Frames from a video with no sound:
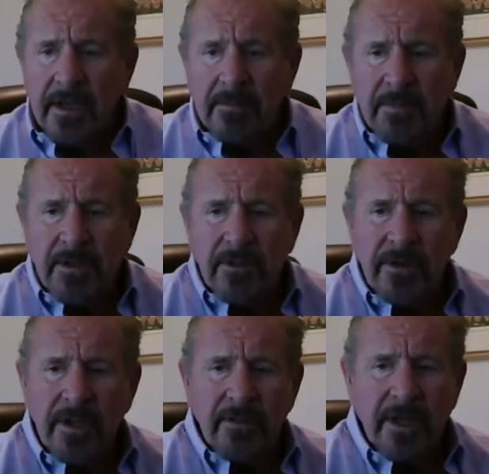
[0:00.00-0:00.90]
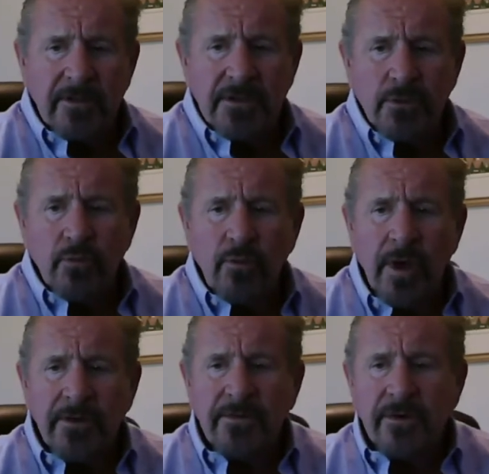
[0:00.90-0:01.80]
including like this
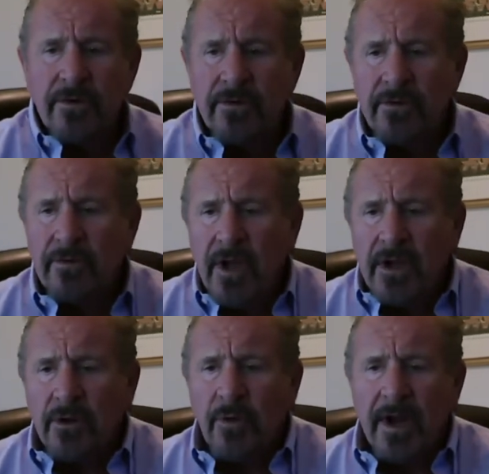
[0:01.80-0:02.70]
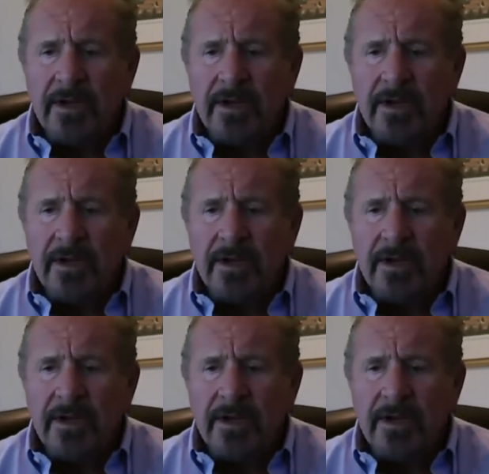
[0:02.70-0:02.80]
retrograde